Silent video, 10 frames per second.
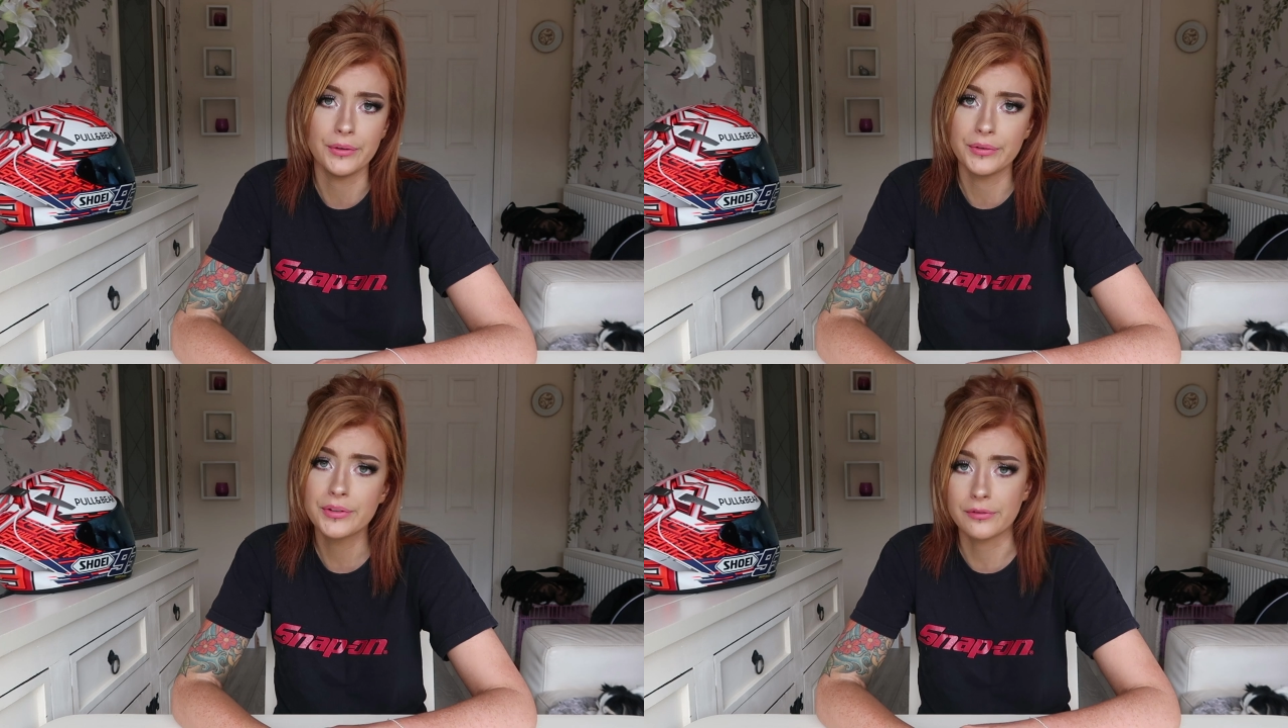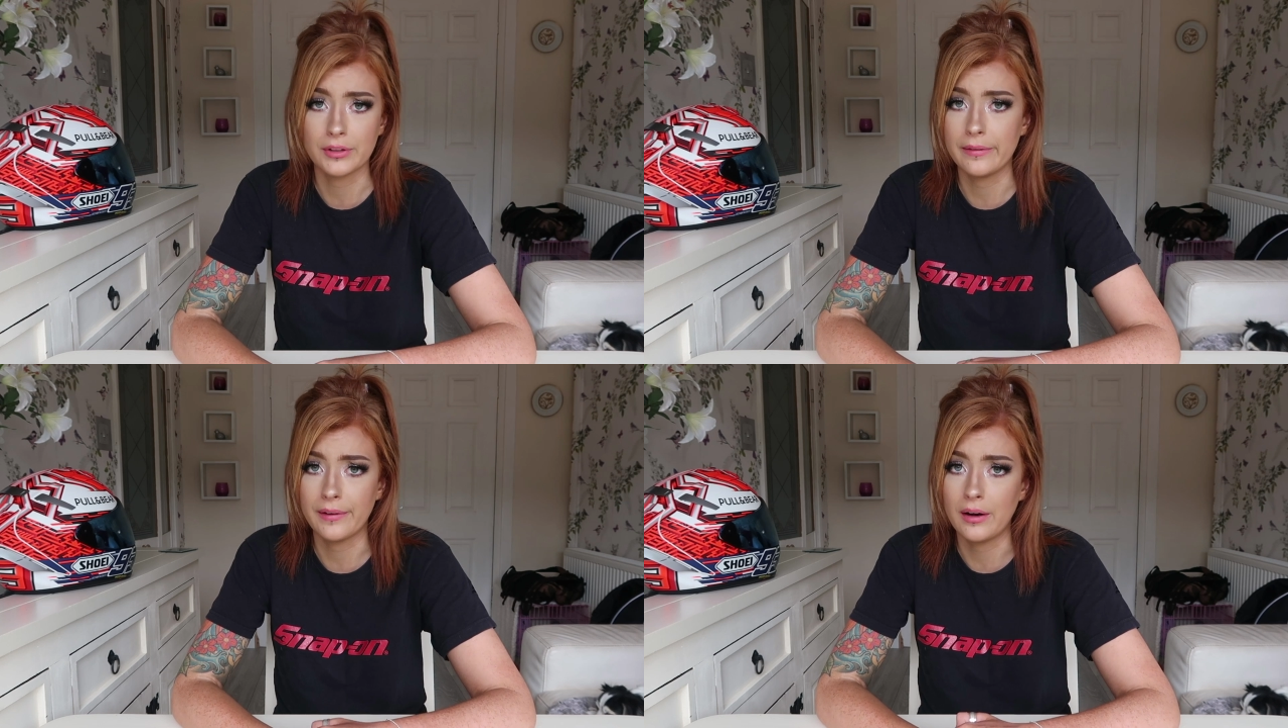do stuff
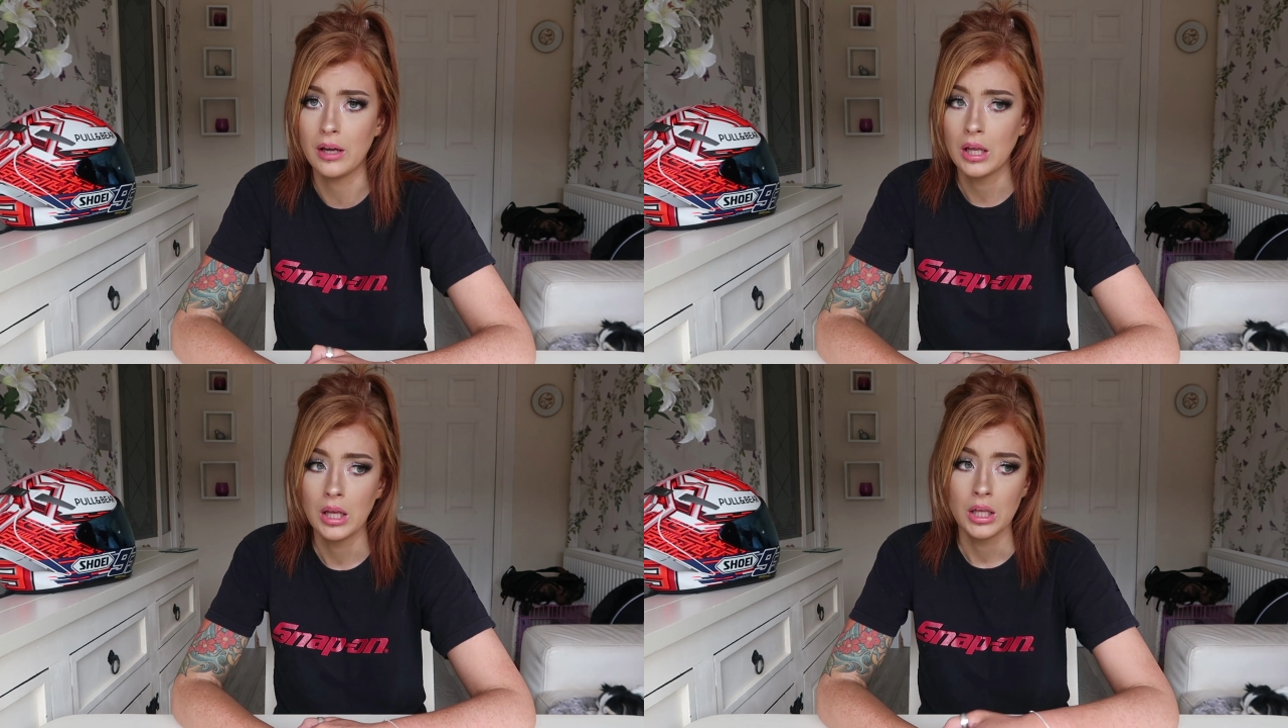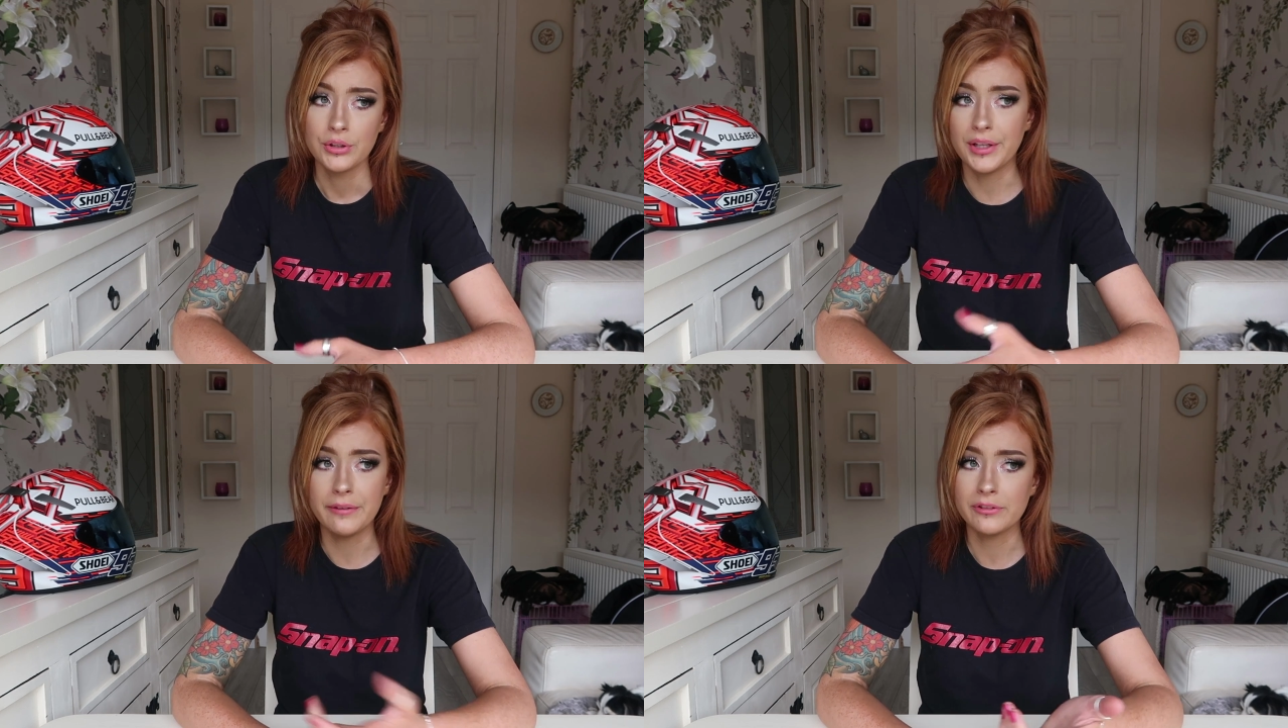like that.
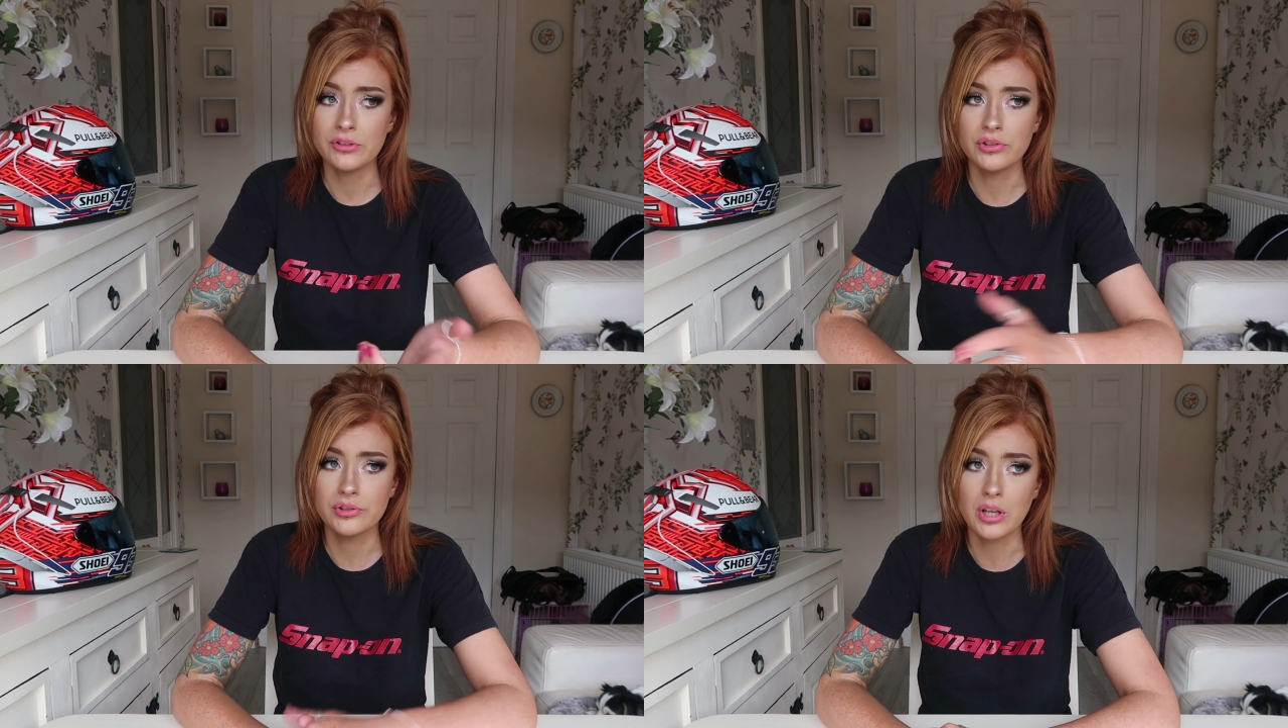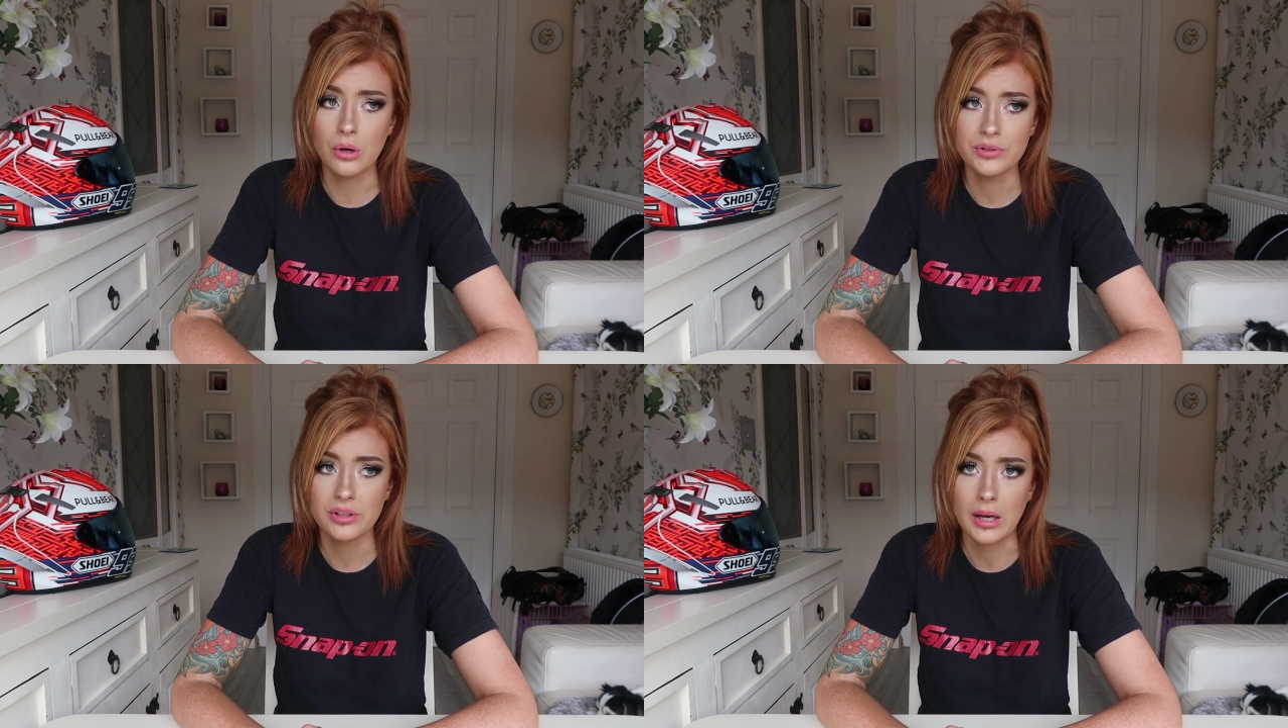Even to just
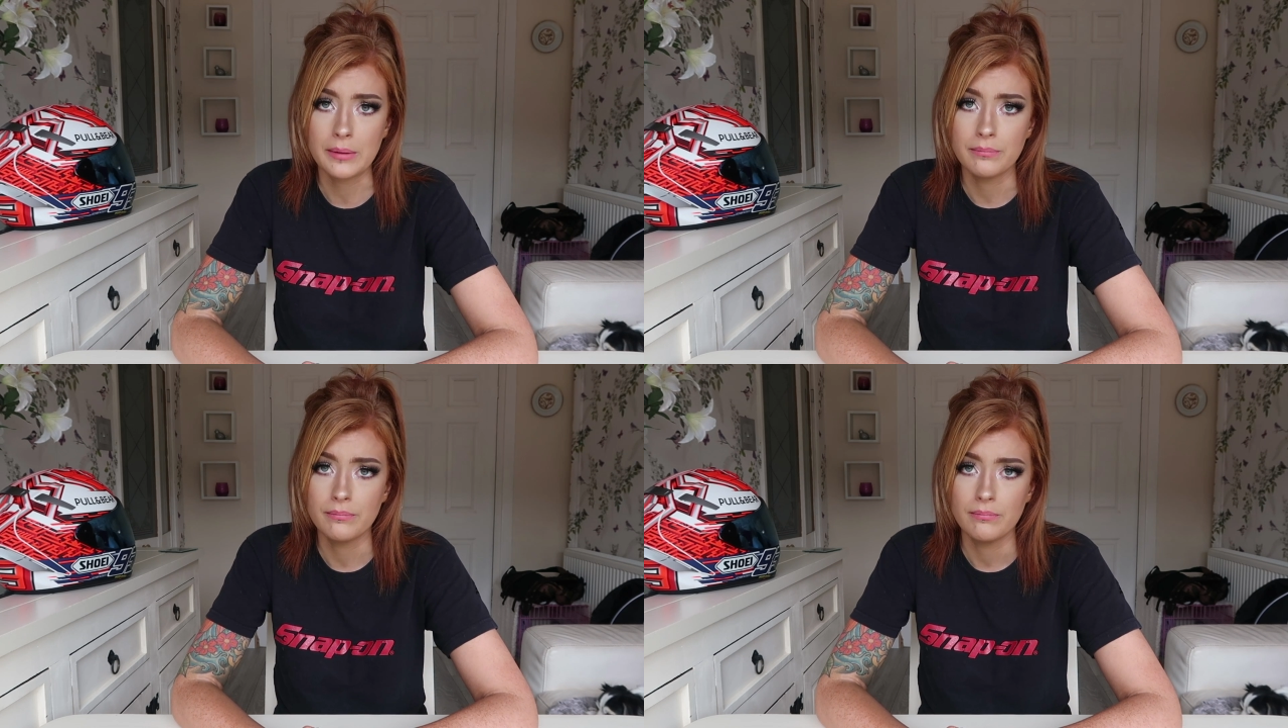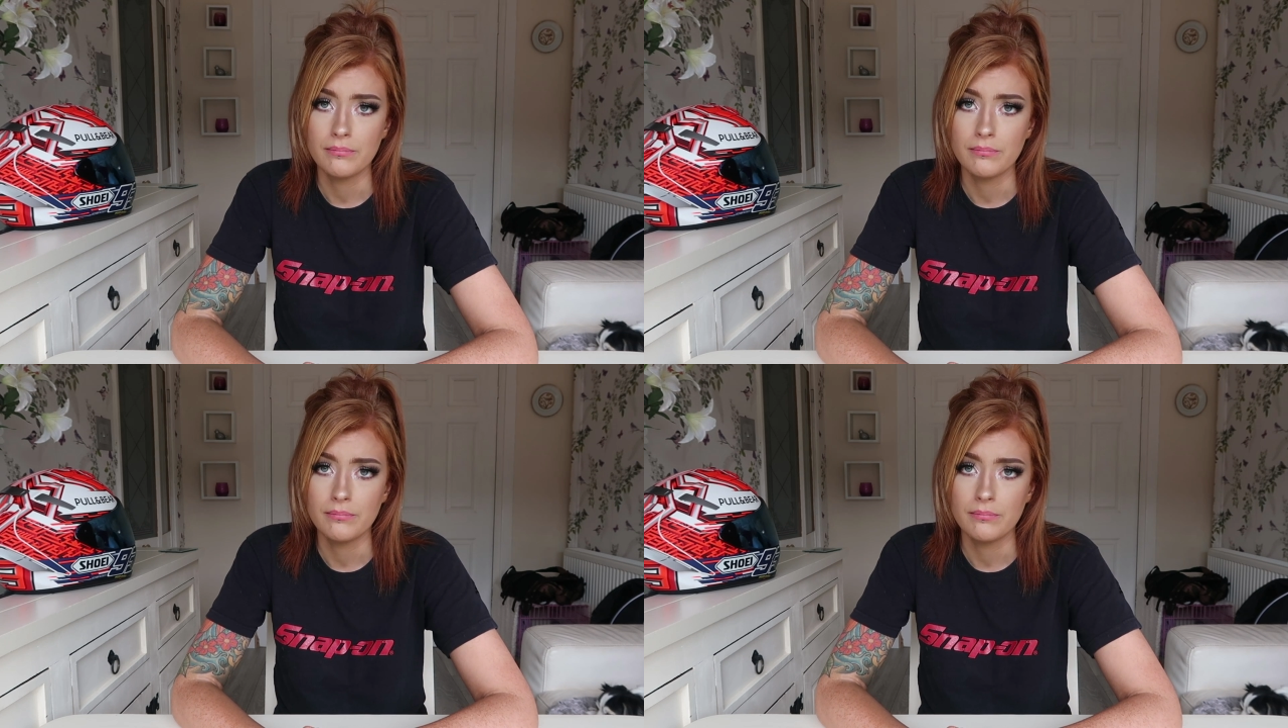go to like